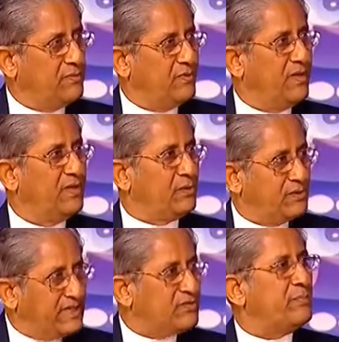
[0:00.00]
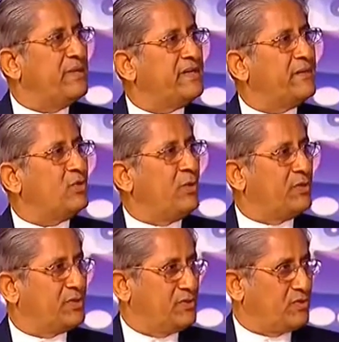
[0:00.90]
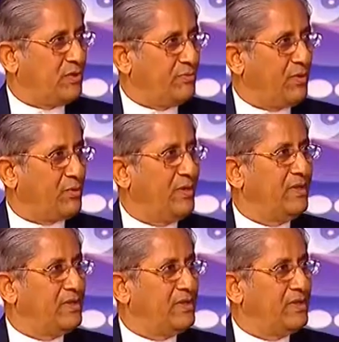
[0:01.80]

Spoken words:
people. Now that's what maritime cooperation is all about.